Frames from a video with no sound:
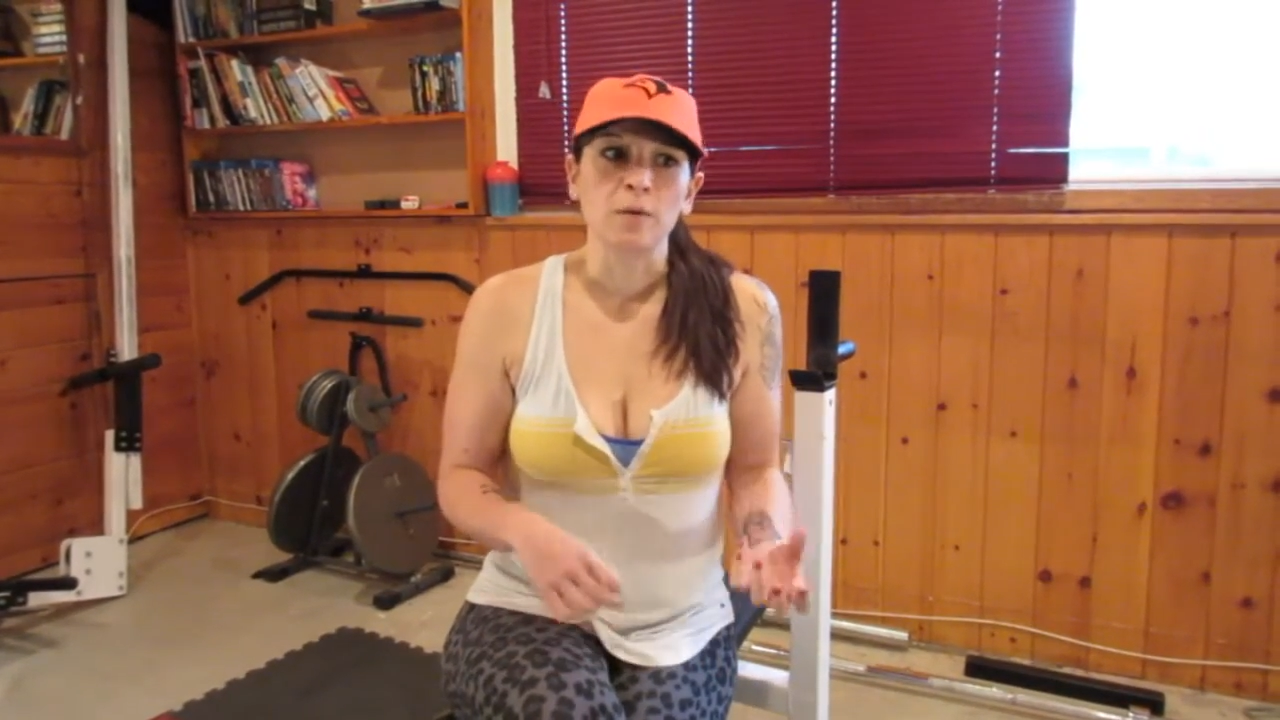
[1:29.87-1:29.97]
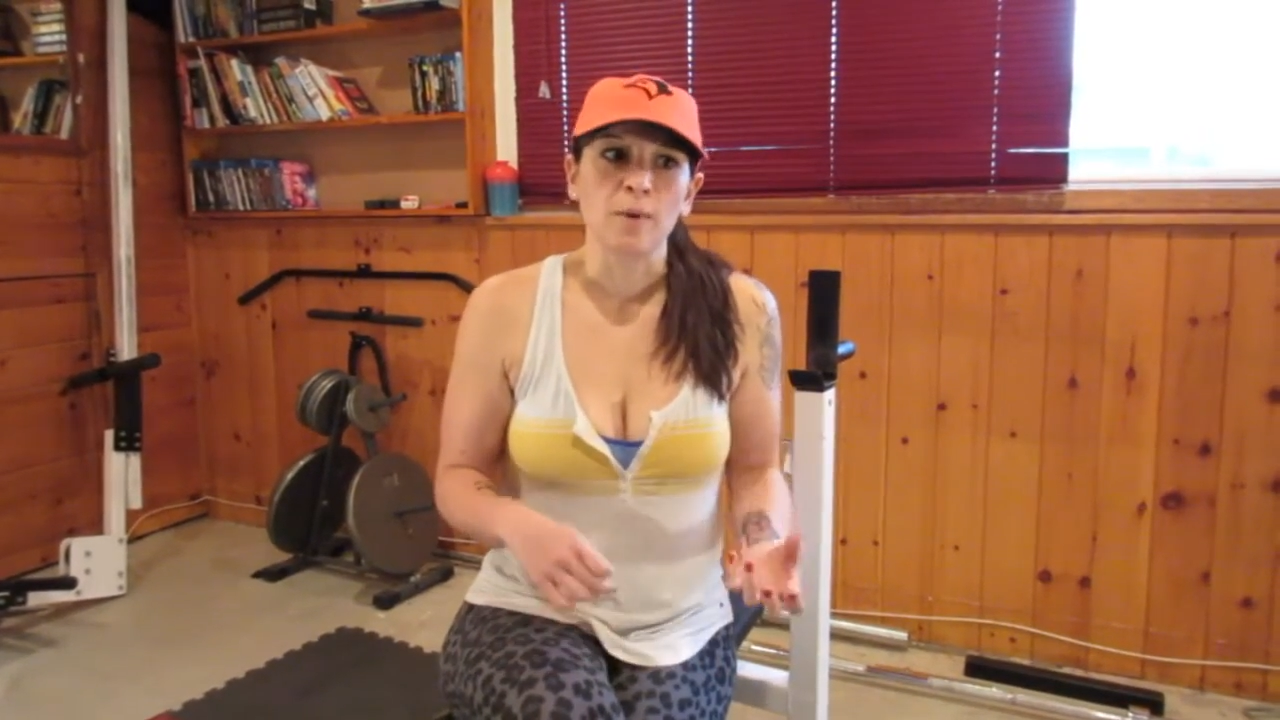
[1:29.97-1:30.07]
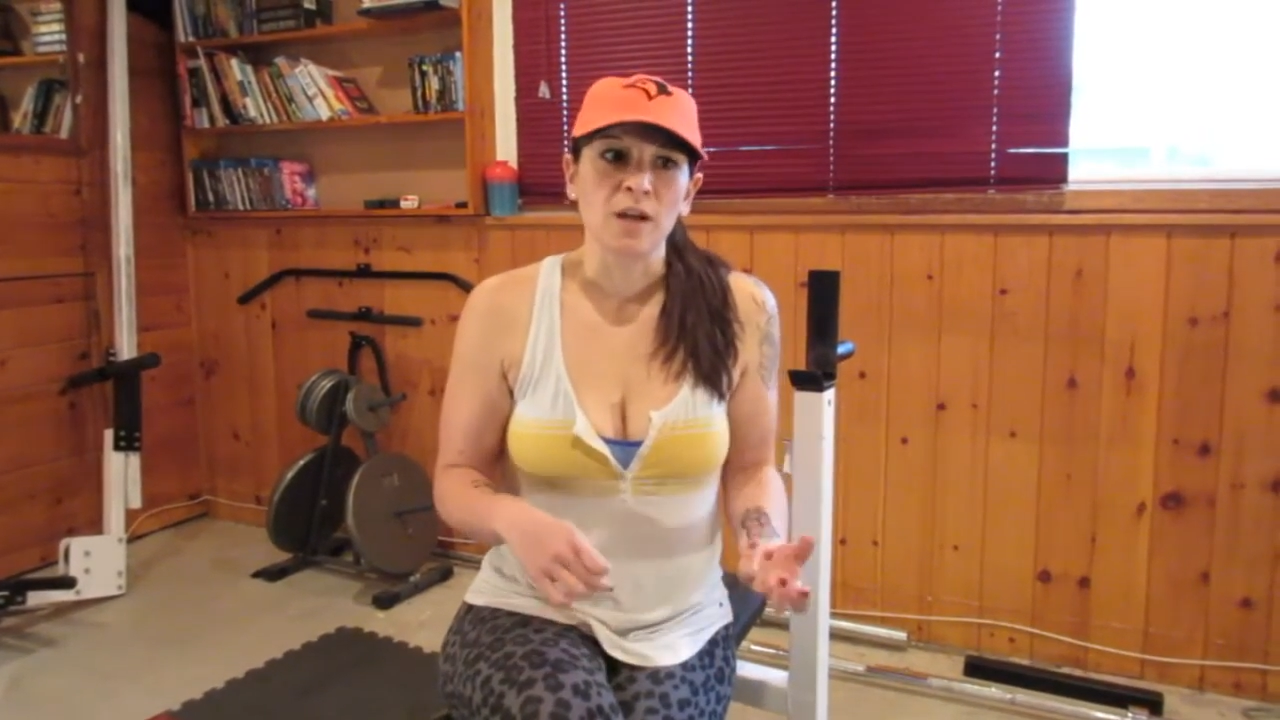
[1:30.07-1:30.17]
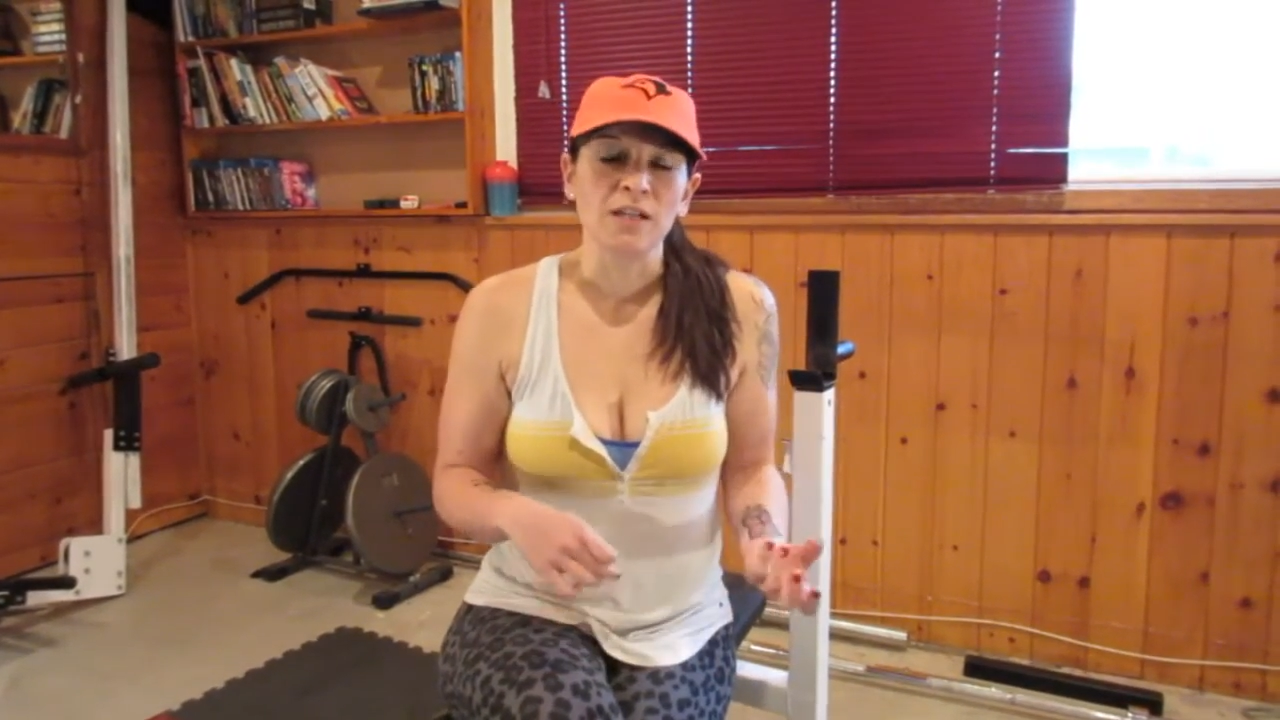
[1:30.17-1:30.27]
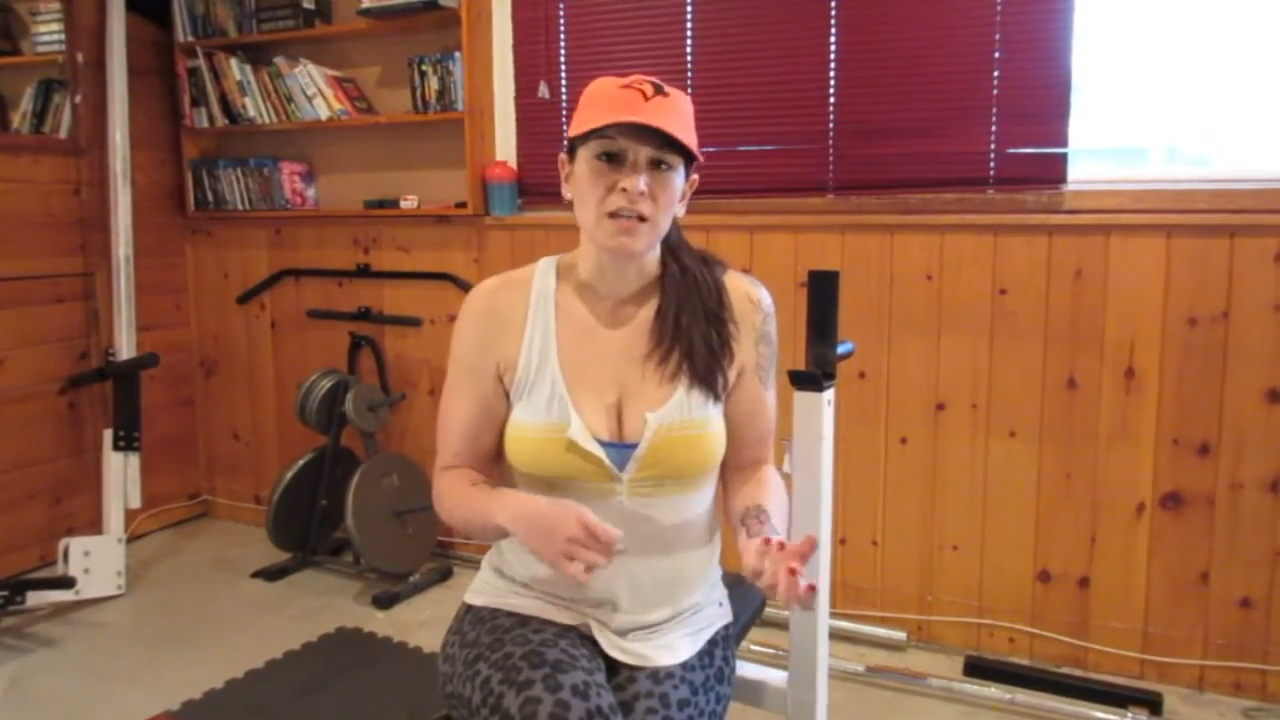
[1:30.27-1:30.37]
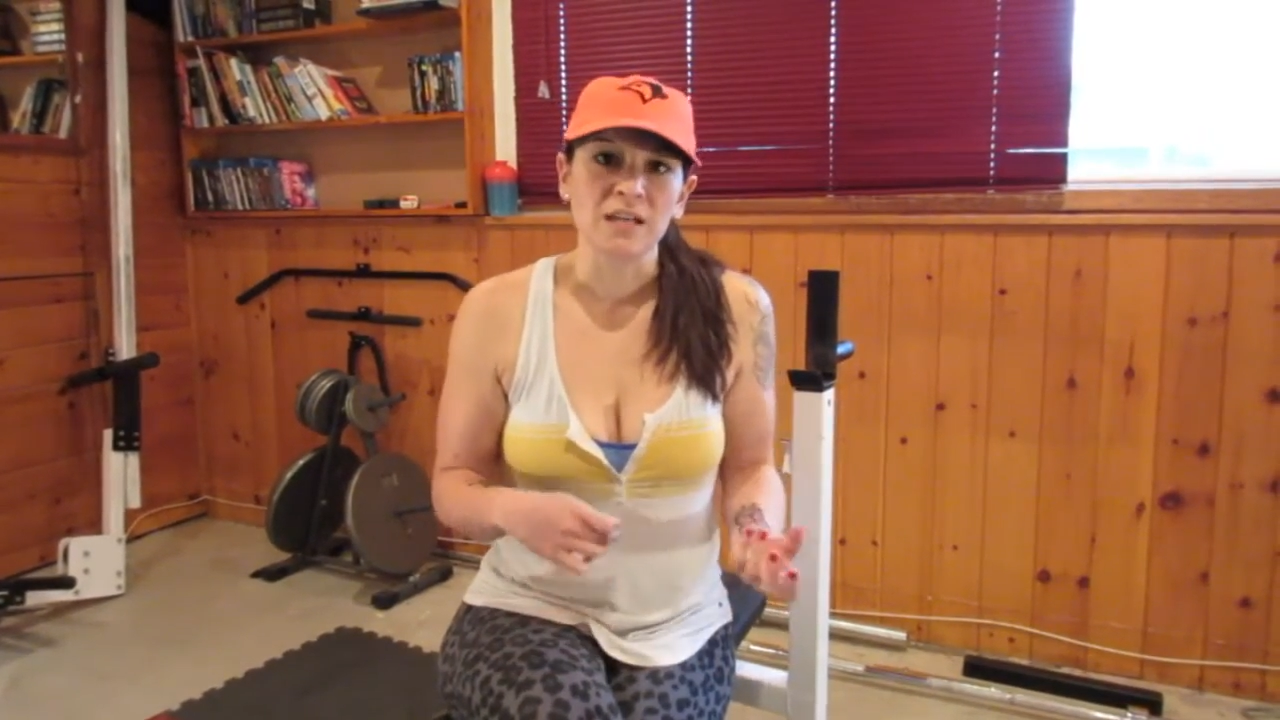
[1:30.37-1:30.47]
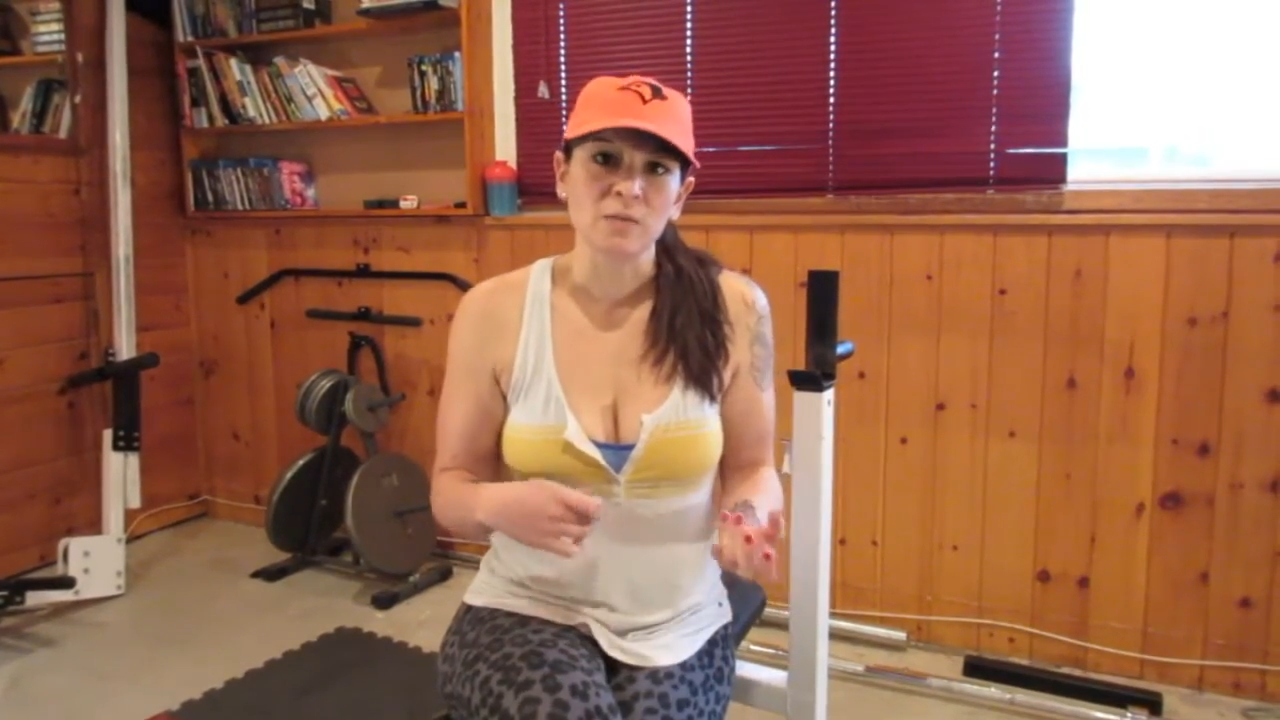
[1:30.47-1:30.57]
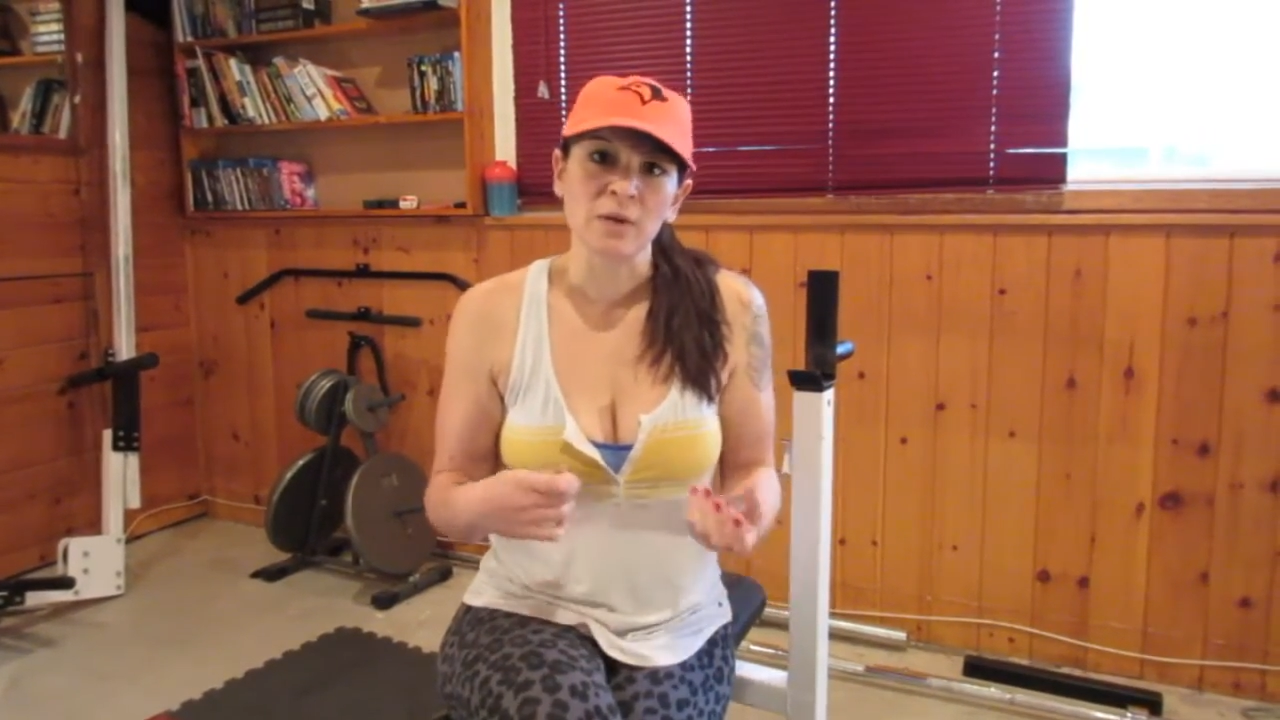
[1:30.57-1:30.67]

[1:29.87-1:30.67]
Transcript: your body does